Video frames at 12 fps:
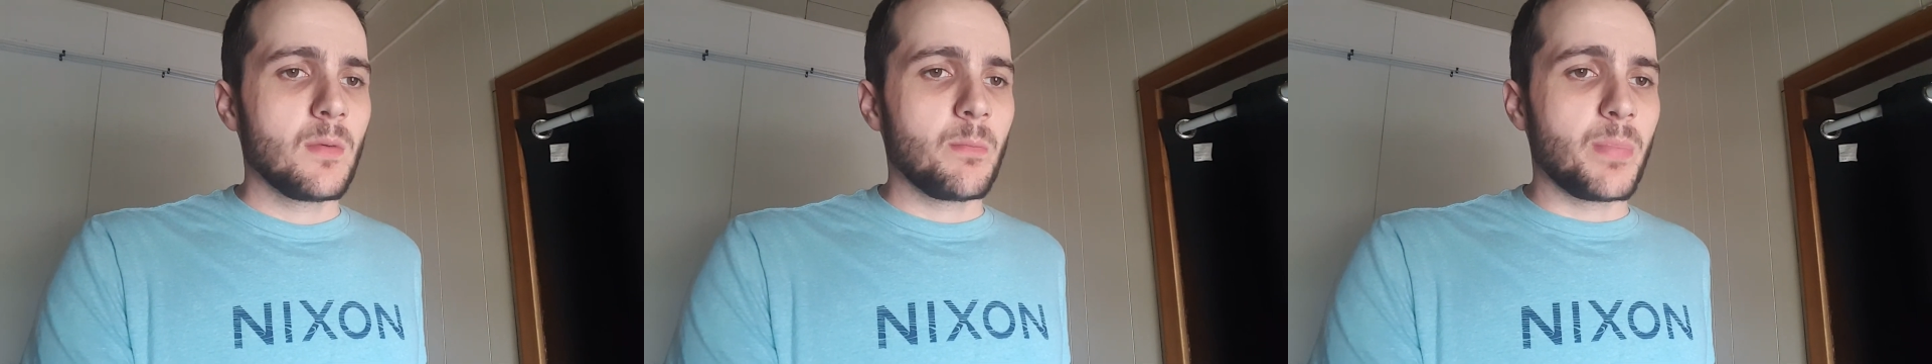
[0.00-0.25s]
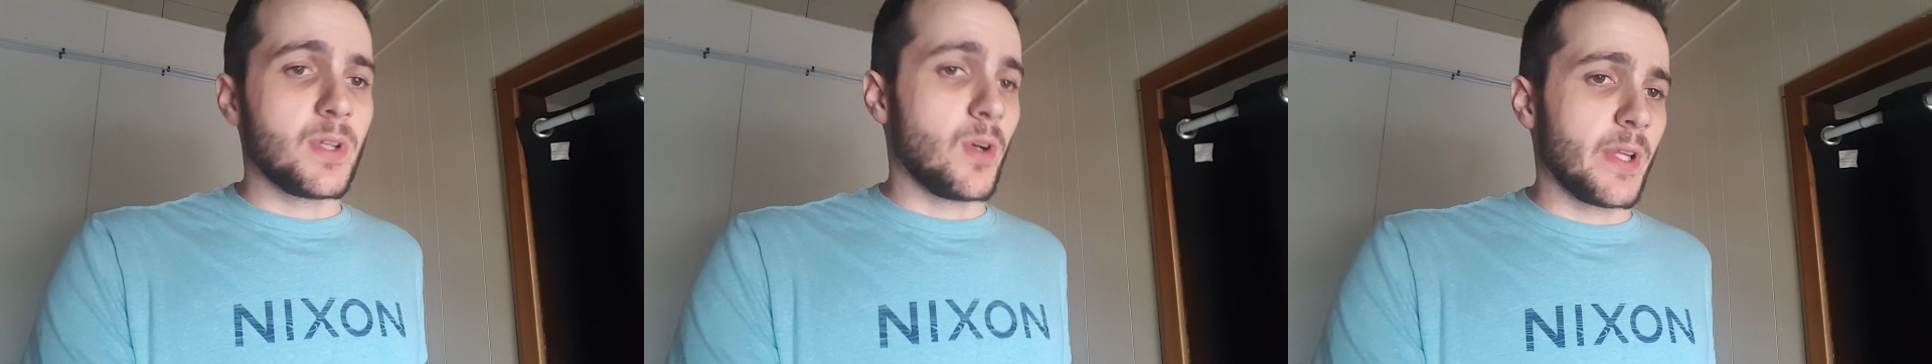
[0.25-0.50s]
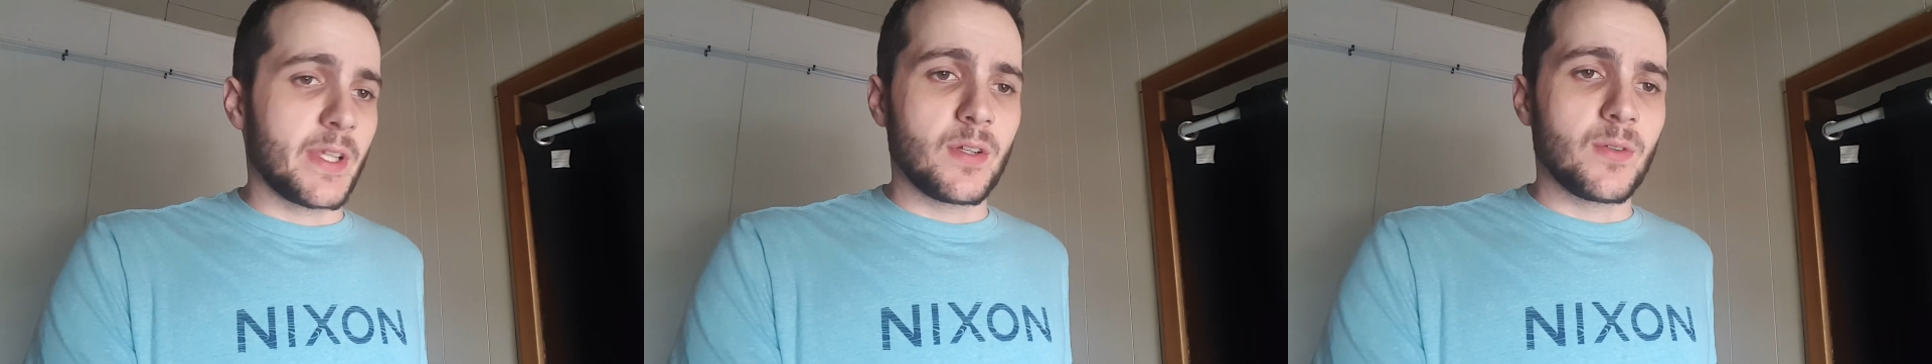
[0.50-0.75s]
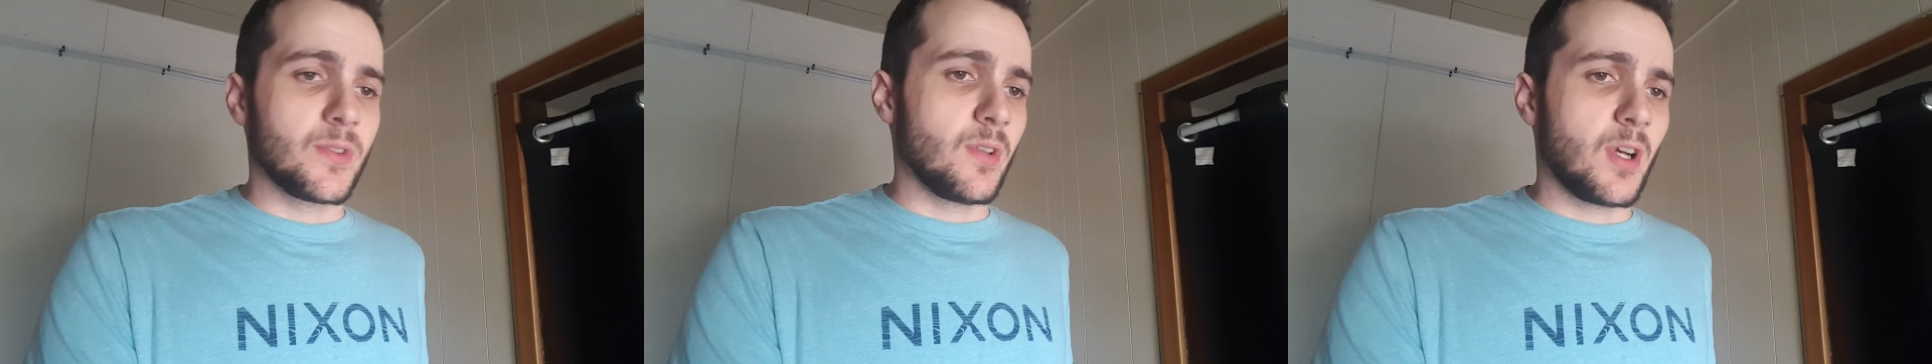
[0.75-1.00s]
But no, like
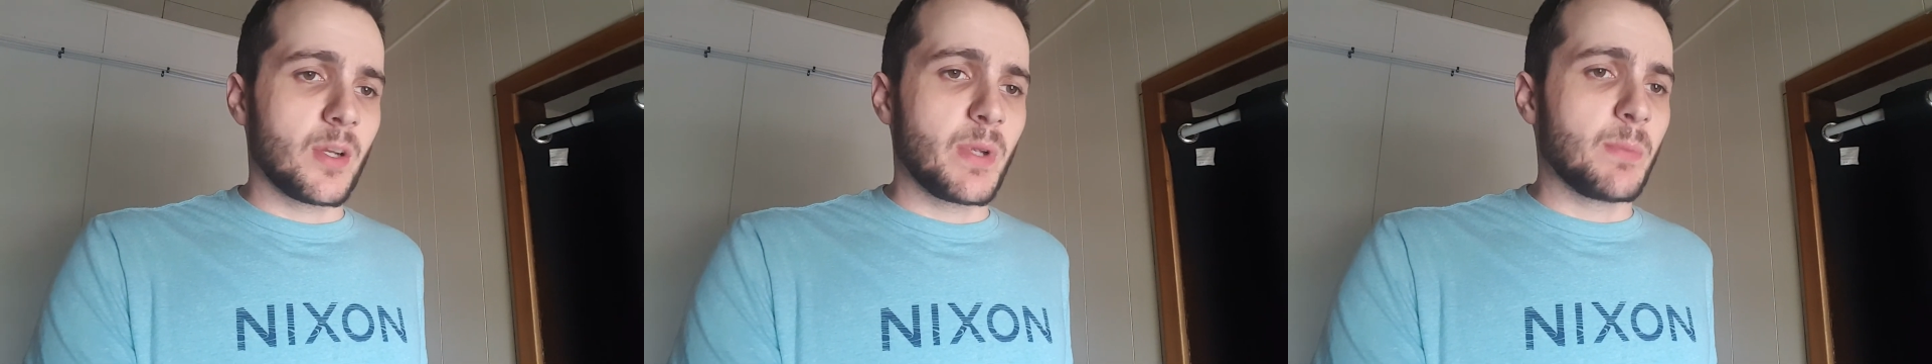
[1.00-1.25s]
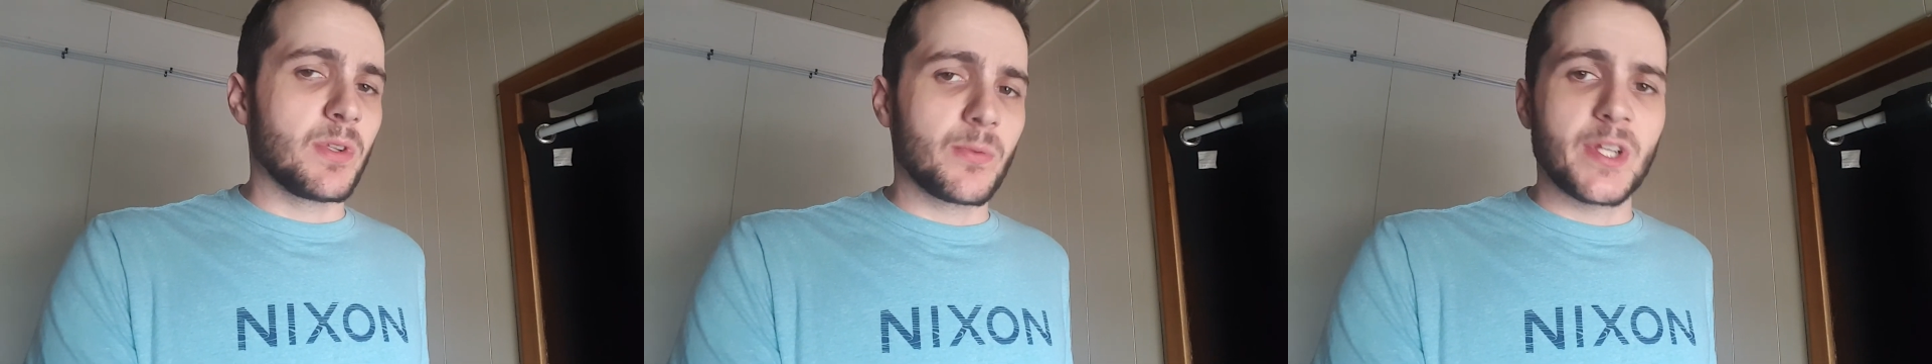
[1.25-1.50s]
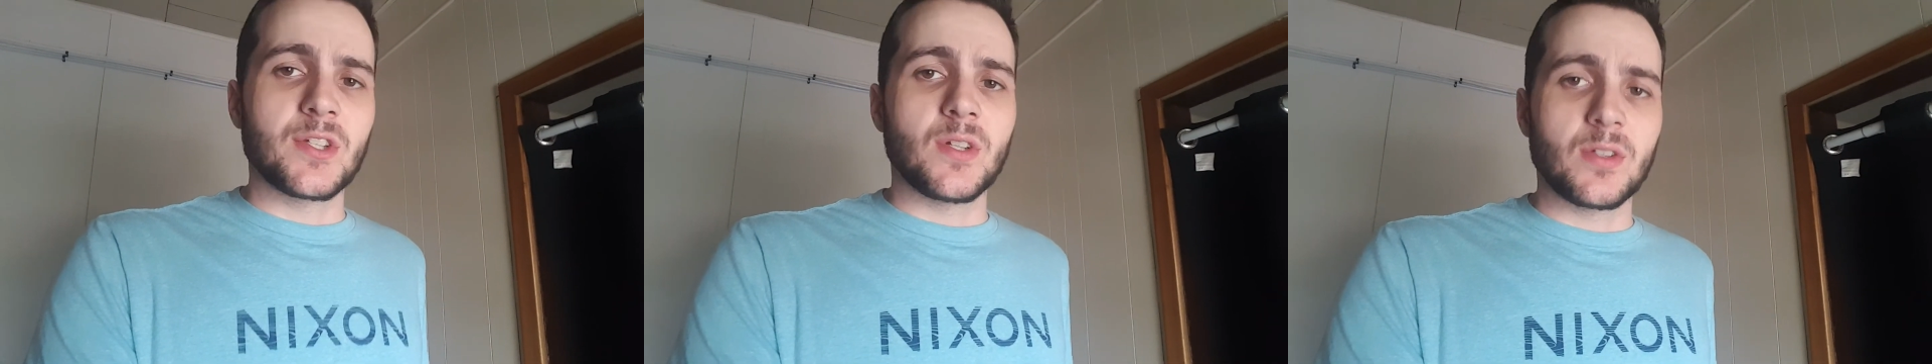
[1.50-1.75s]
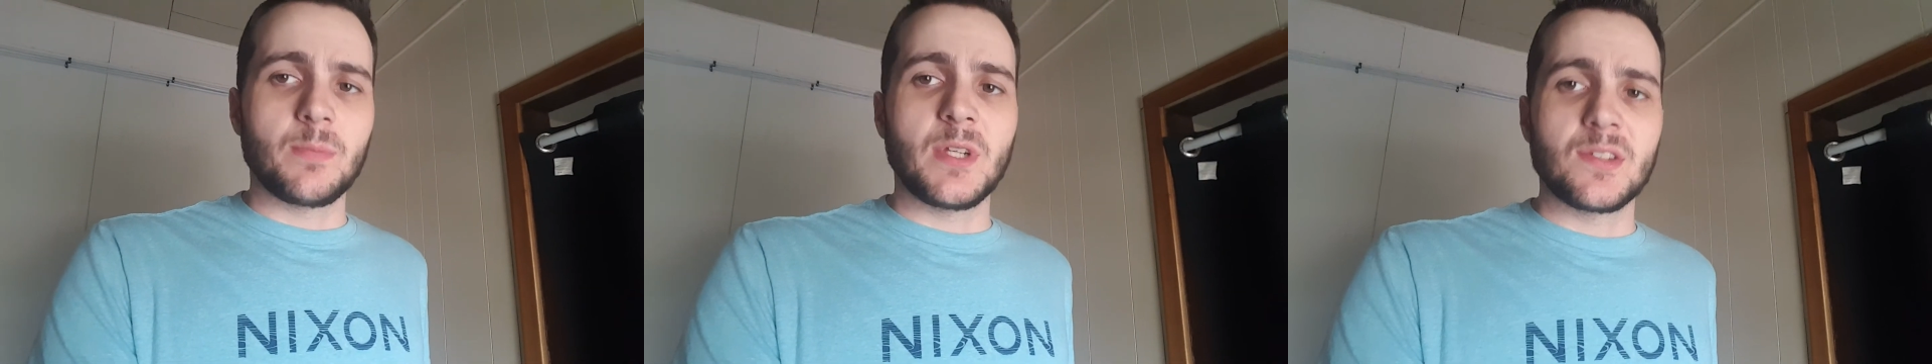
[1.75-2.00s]
there was a lot of people that reached
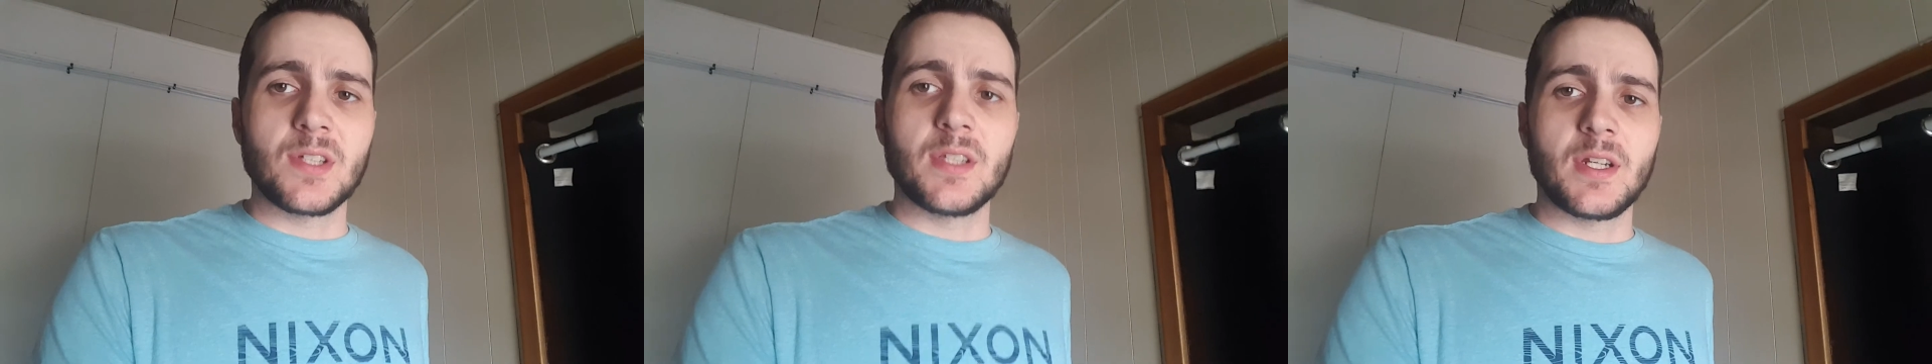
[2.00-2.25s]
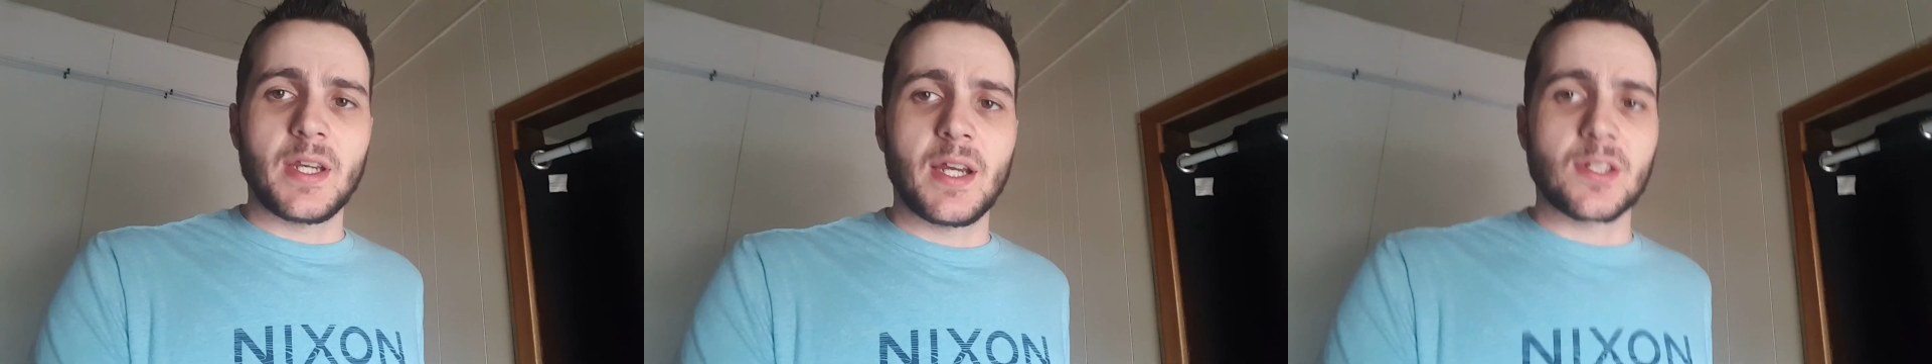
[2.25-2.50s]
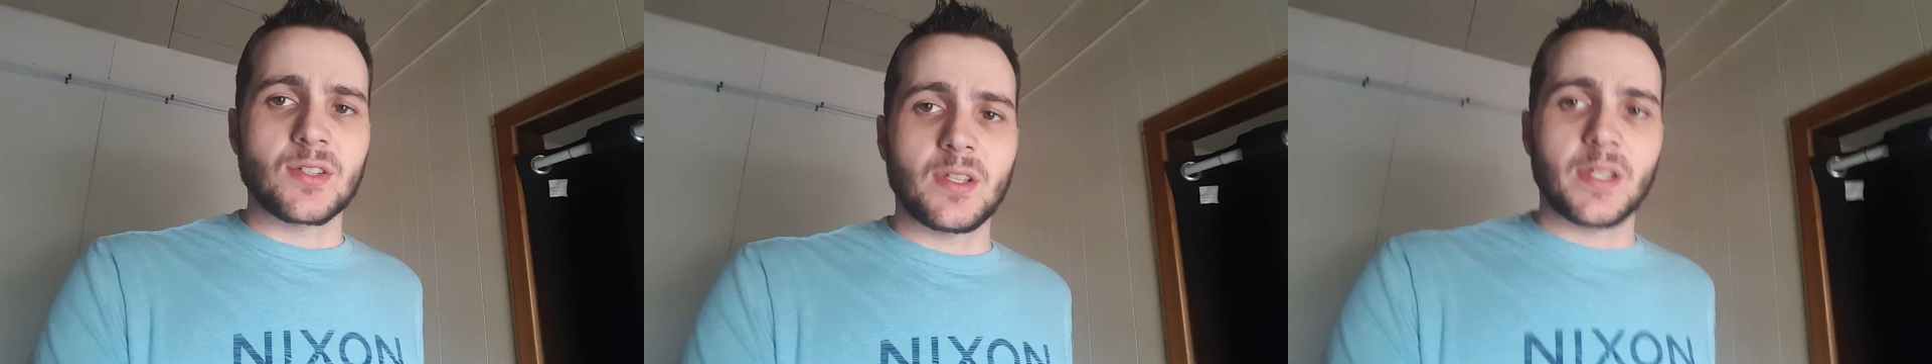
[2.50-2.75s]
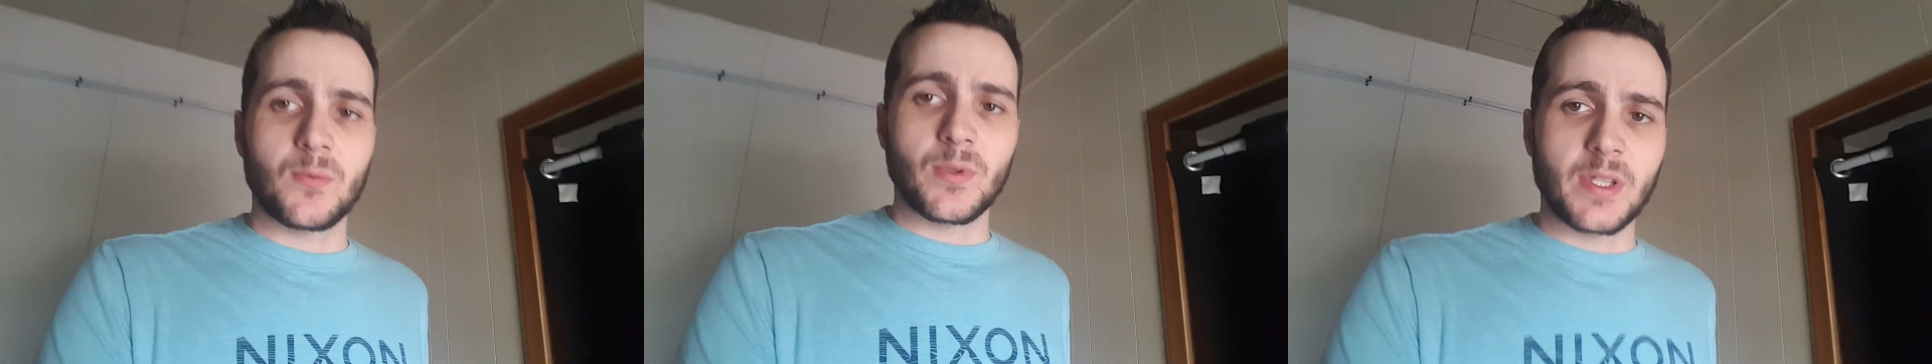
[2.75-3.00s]
out to me and said that I actually
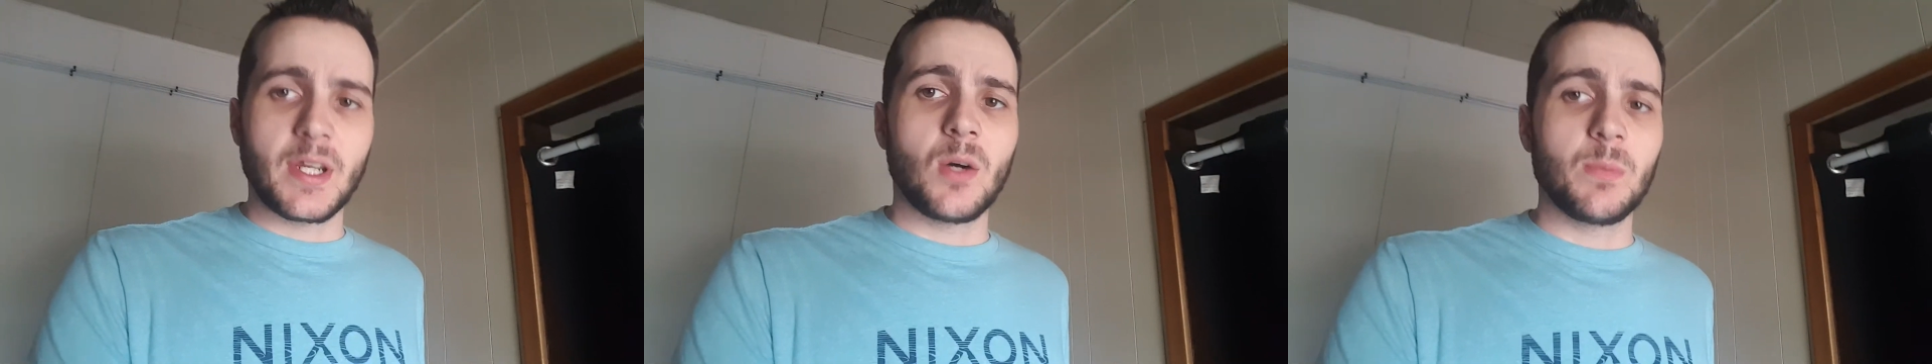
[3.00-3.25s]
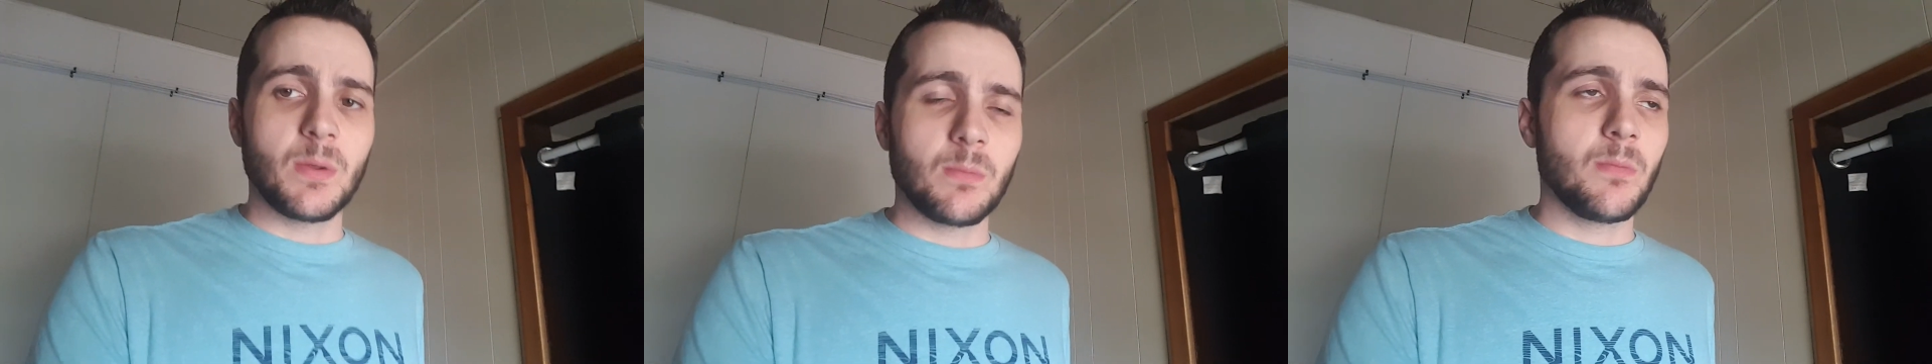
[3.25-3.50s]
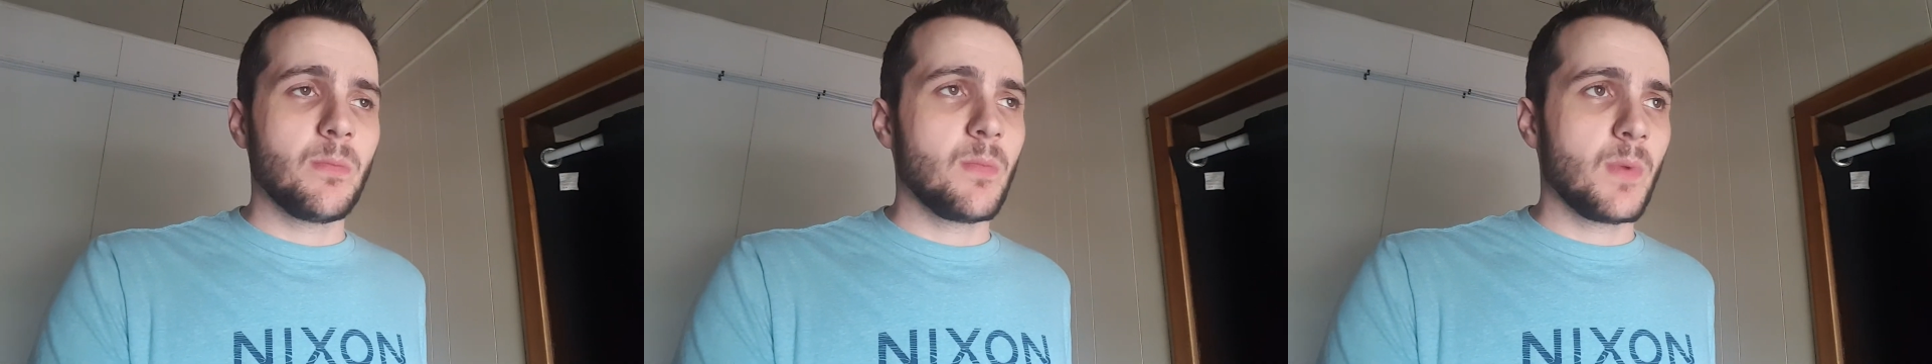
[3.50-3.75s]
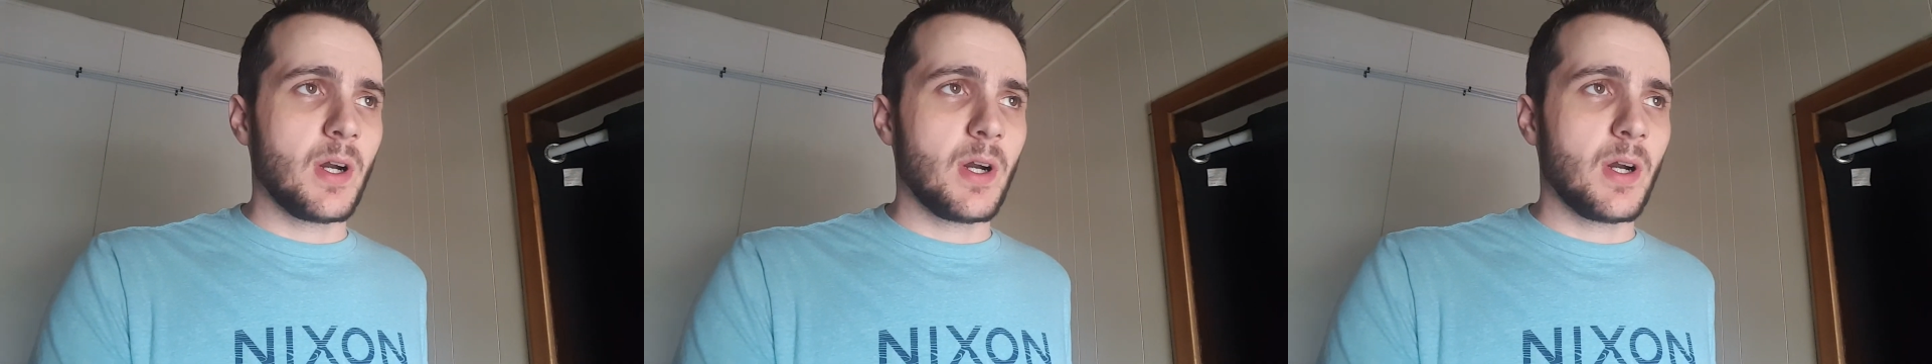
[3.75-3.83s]
like really helped them,